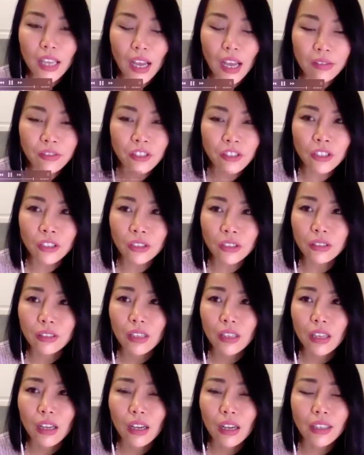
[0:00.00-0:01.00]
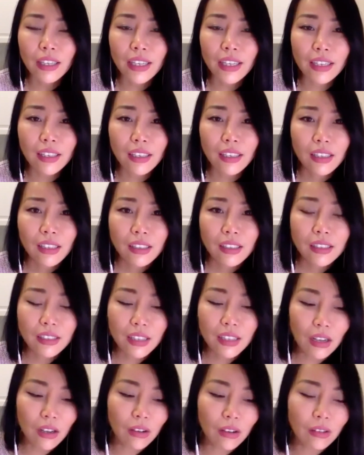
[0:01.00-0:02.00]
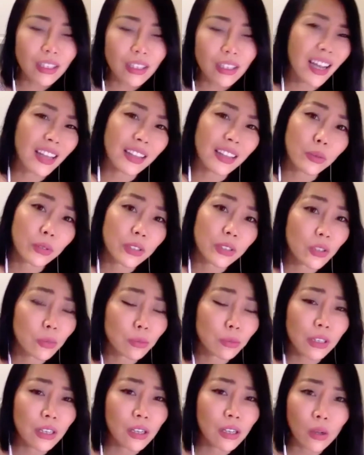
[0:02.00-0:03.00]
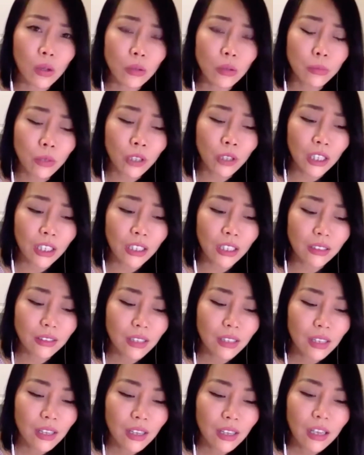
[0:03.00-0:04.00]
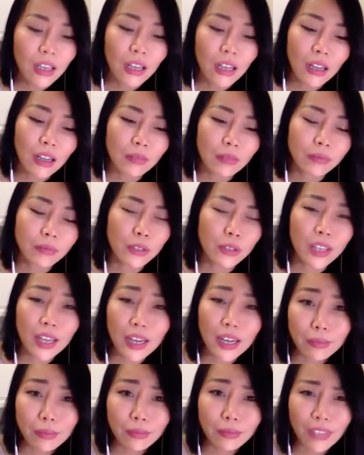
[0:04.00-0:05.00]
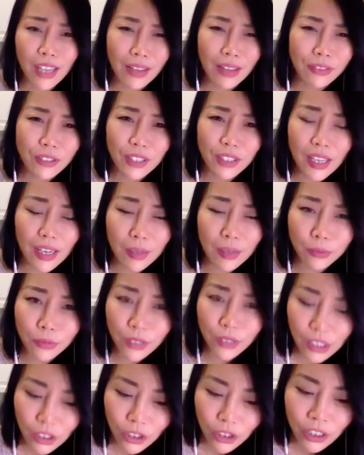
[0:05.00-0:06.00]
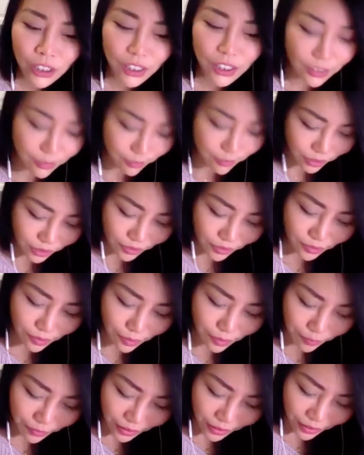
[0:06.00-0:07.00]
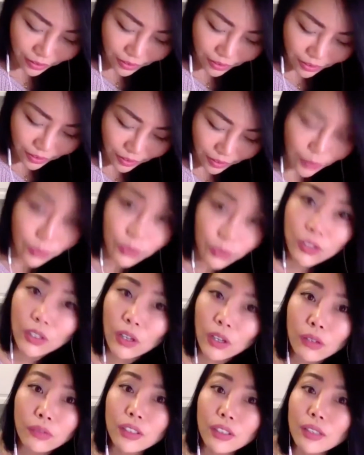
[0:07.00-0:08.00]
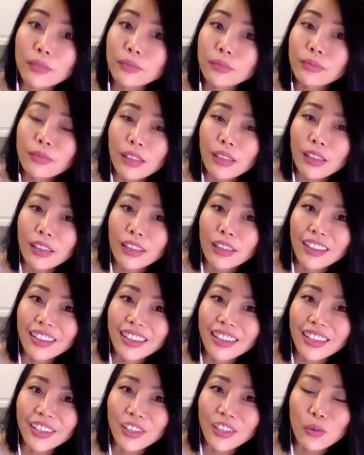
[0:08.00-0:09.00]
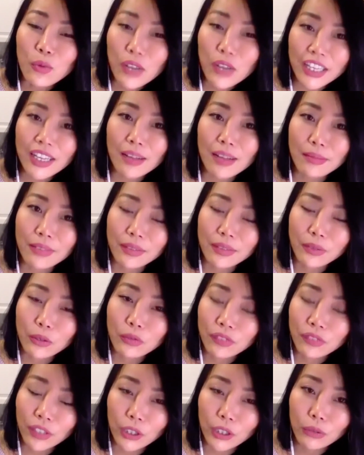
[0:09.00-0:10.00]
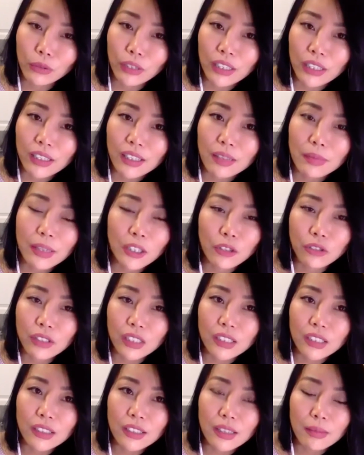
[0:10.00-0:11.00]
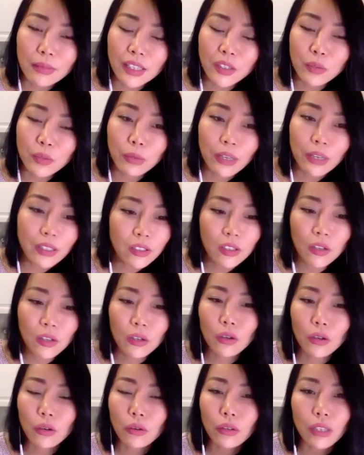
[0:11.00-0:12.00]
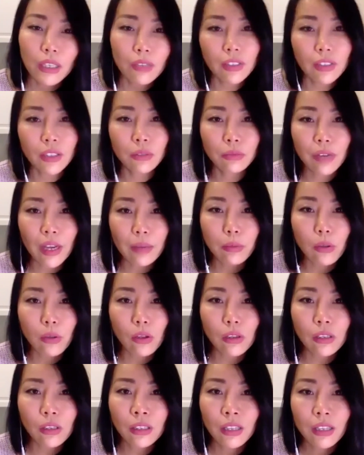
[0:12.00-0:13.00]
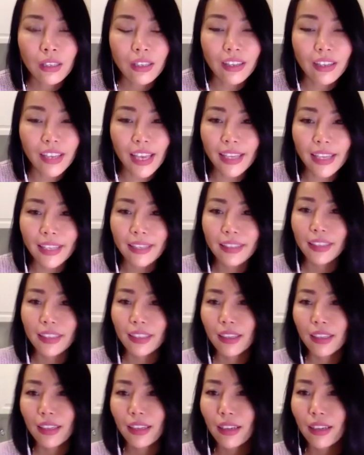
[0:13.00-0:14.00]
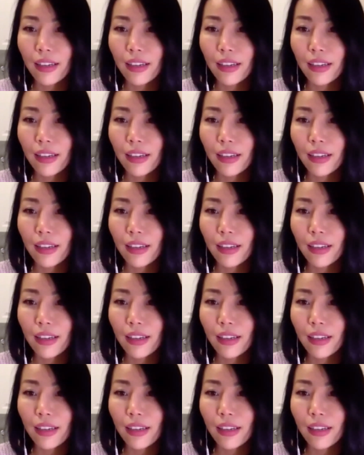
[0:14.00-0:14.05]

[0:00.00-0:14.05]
in the afternoon. All right. So yeah, that was a pretty long morning. You have to get up really early. Just get yourself, wake up very quickly by drinking some espresso or even a Red Bull. Okay.